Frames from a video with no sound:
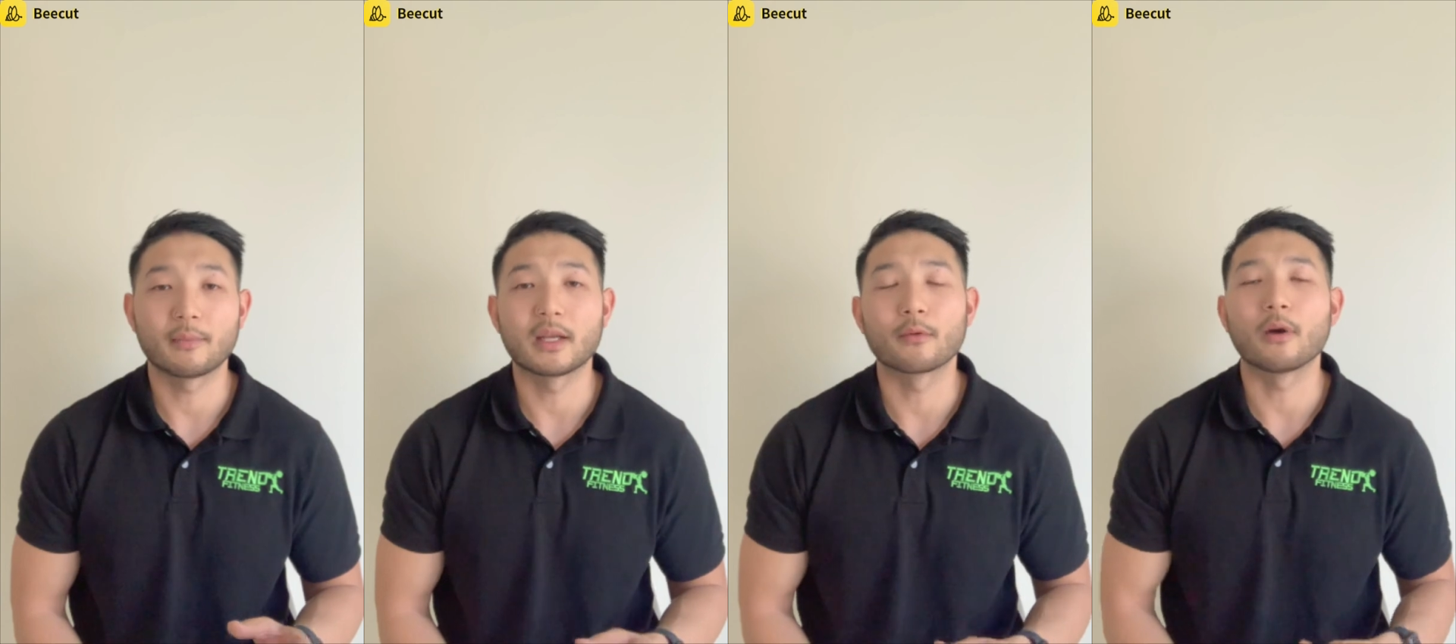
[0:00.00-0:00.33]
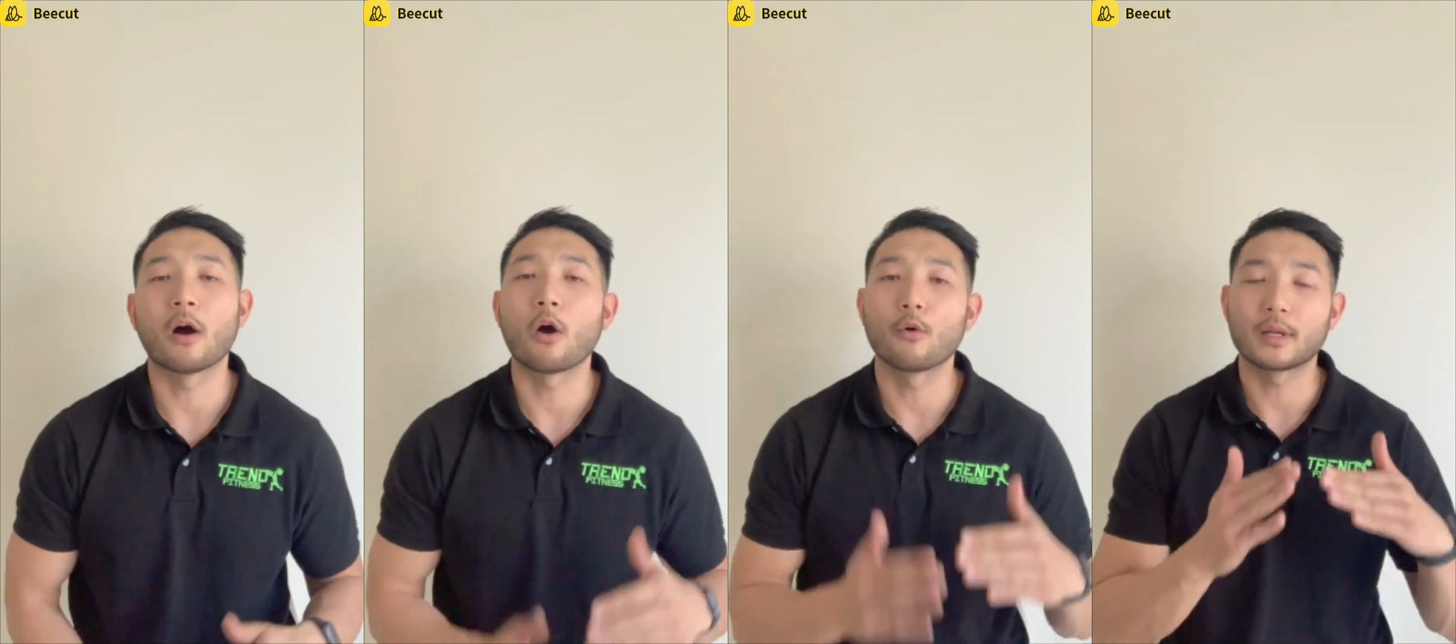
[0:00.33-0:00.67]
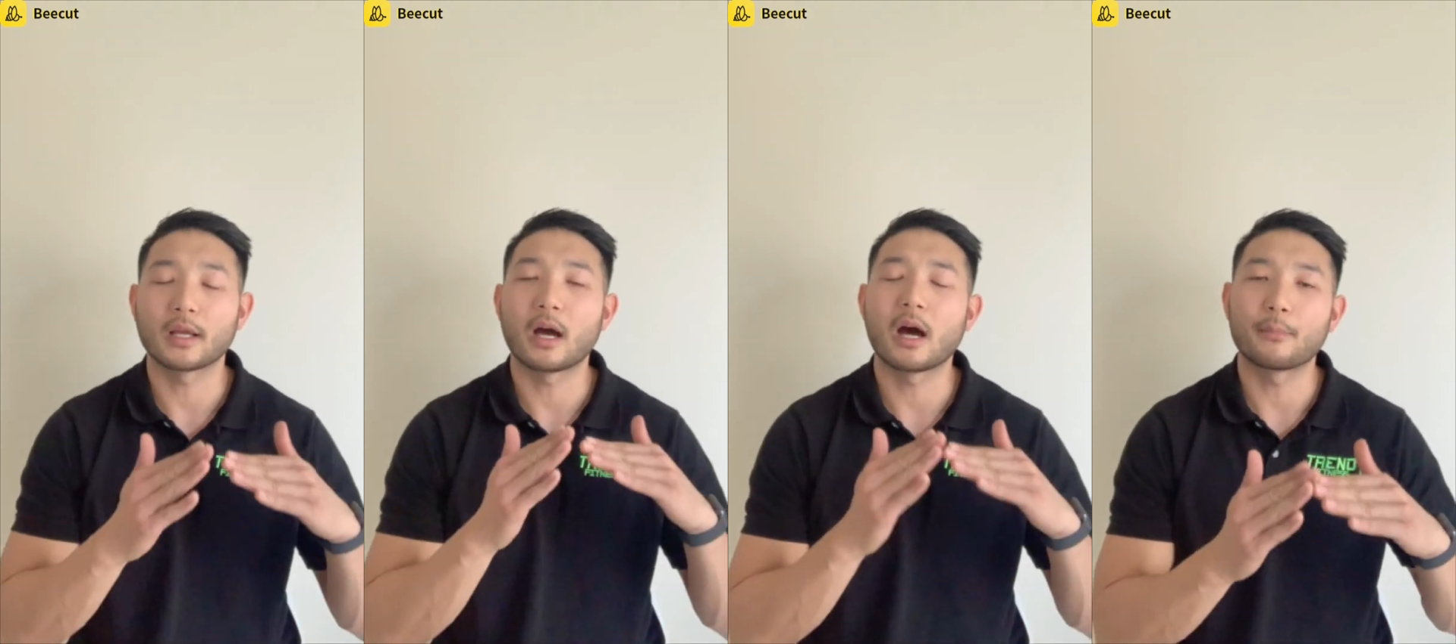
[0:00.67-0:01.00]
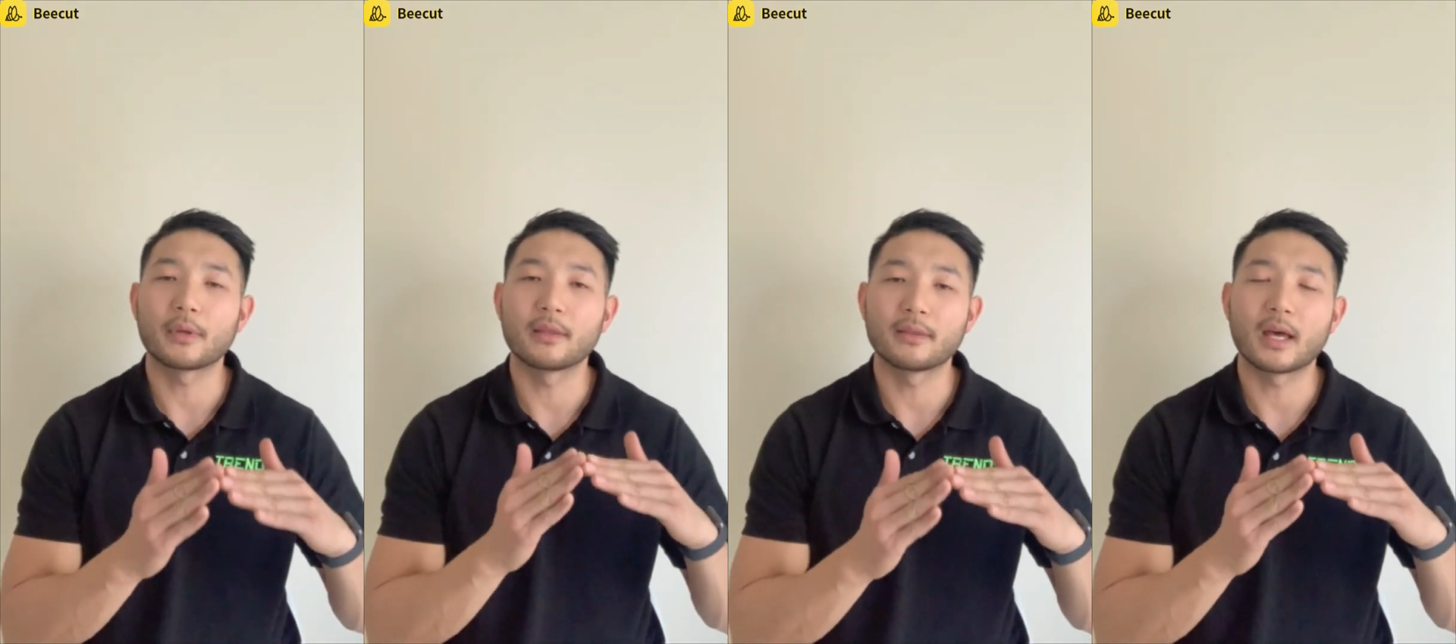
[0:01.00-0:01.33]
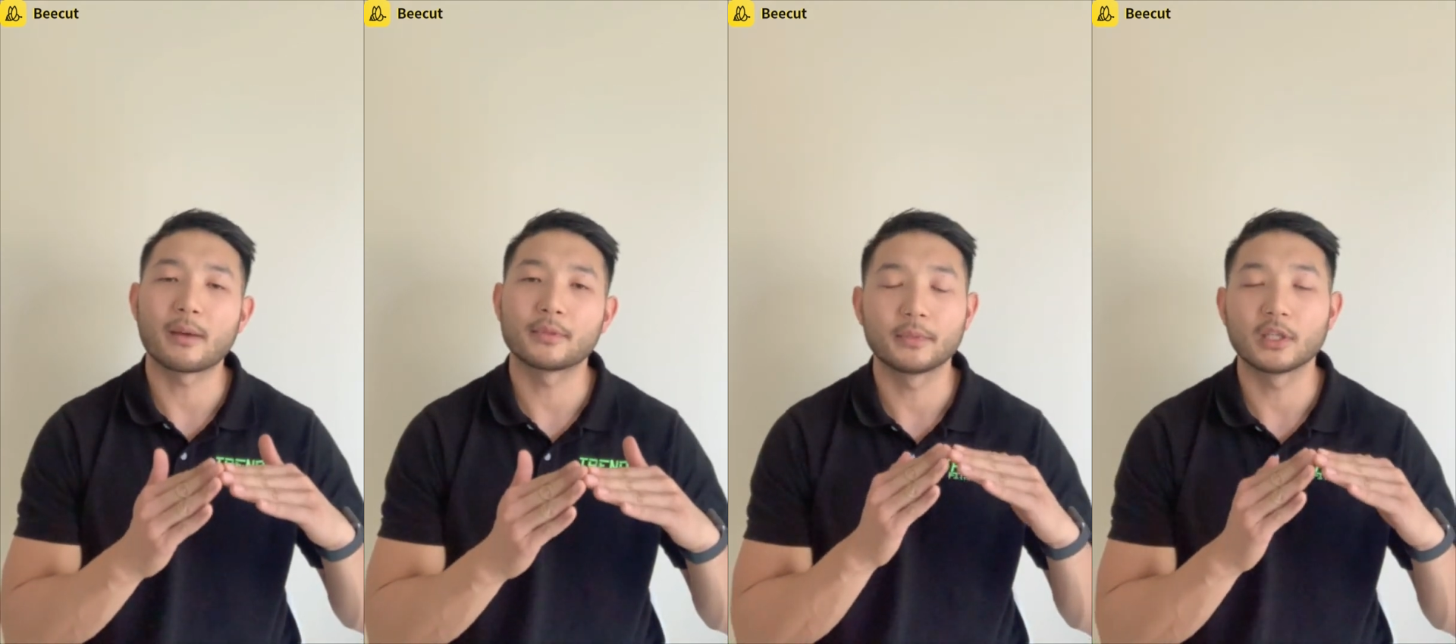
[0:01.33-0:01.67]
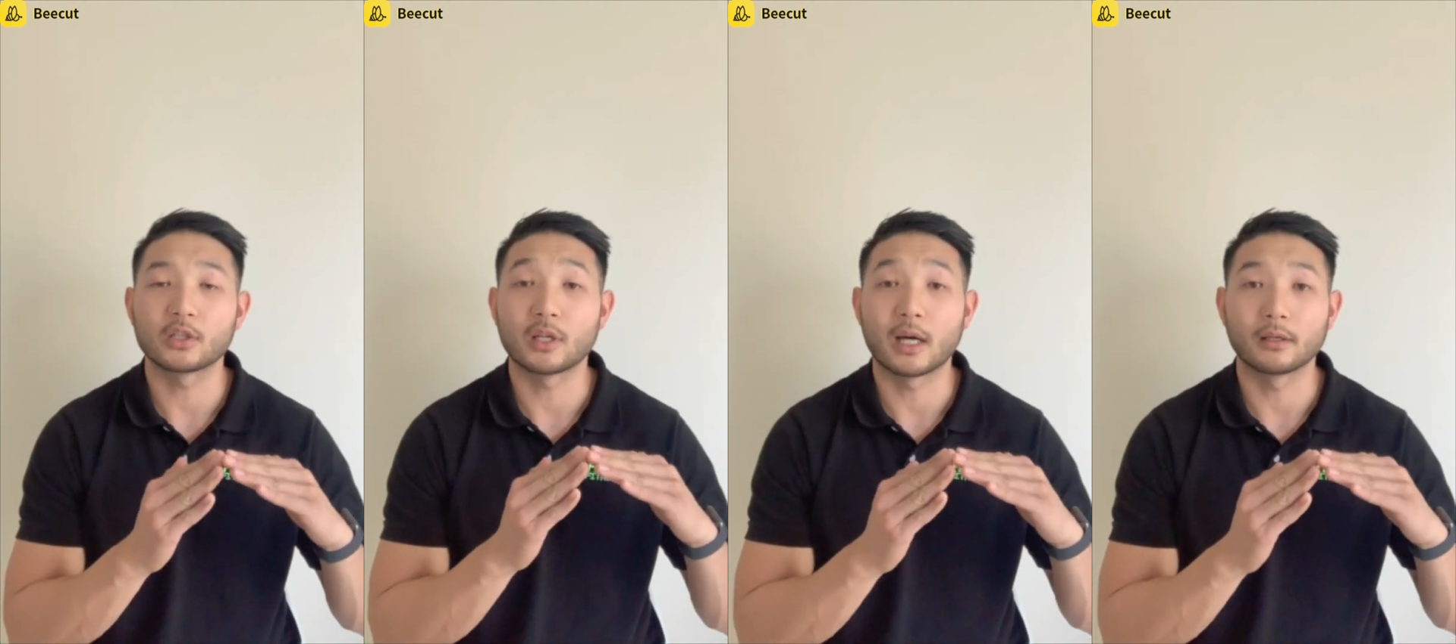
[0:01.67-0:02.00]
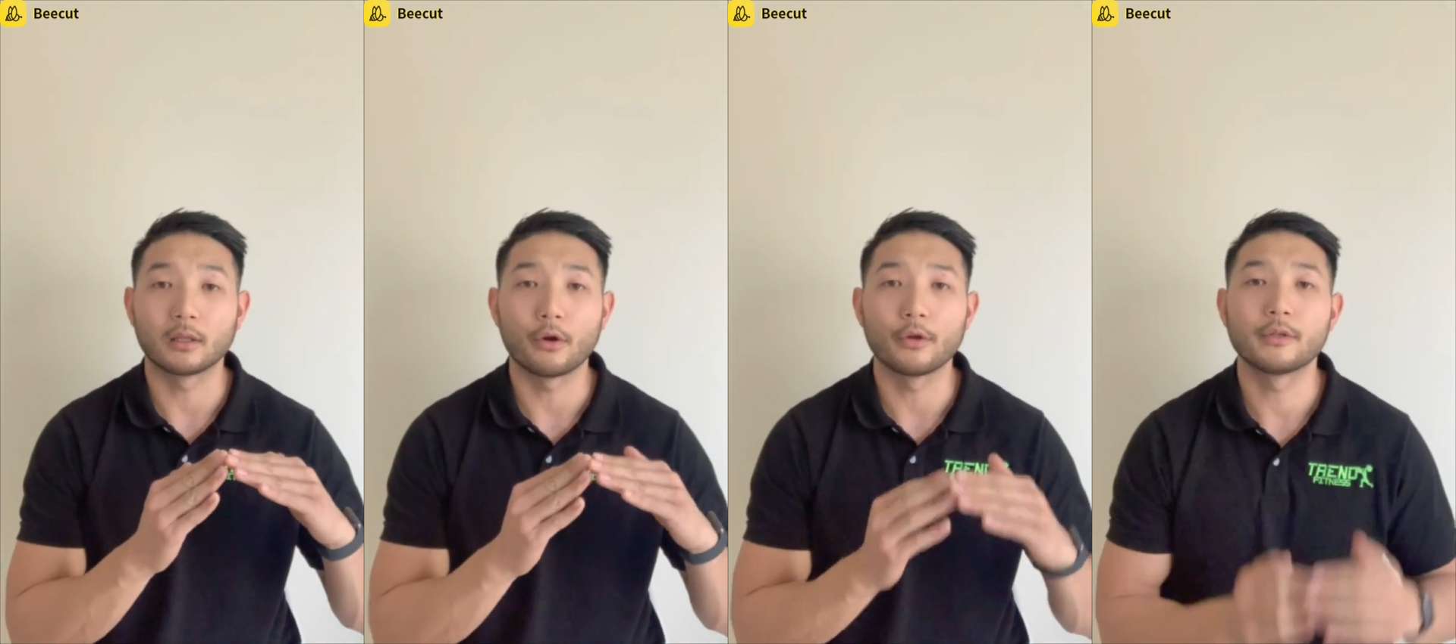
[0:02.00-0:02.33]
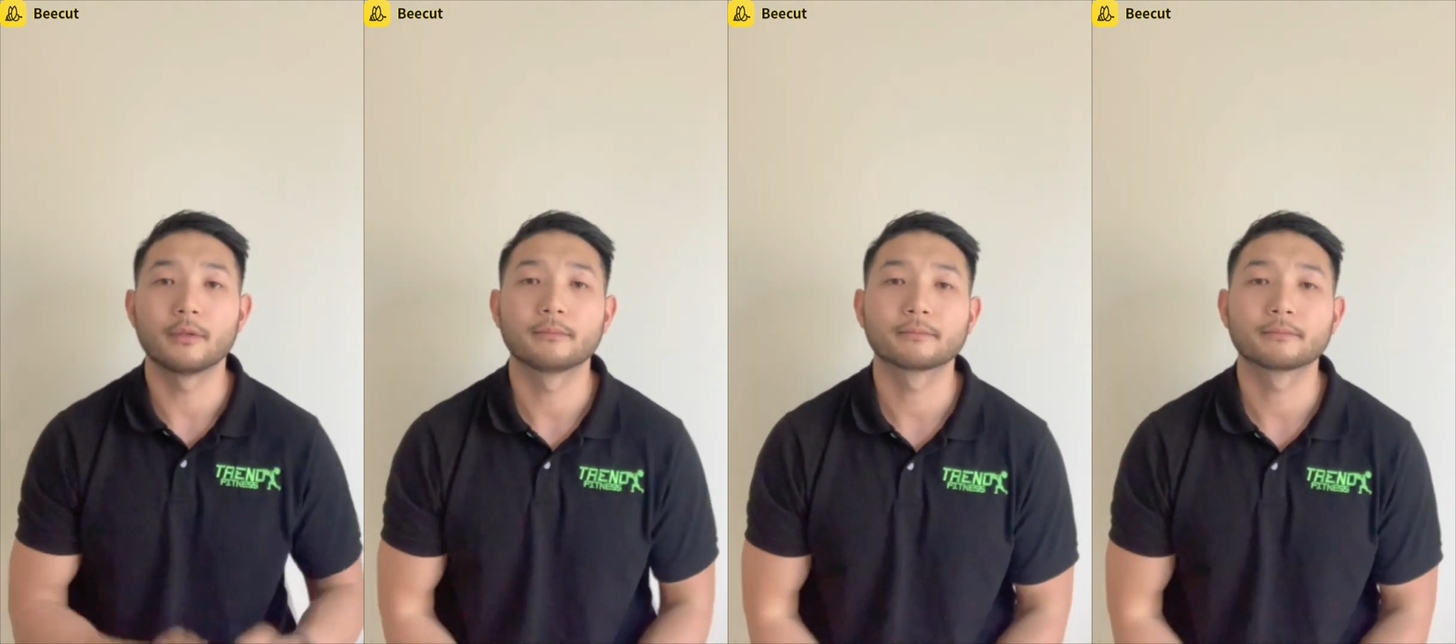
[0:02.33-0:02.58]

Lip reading: meaning we're holding up in that position under load.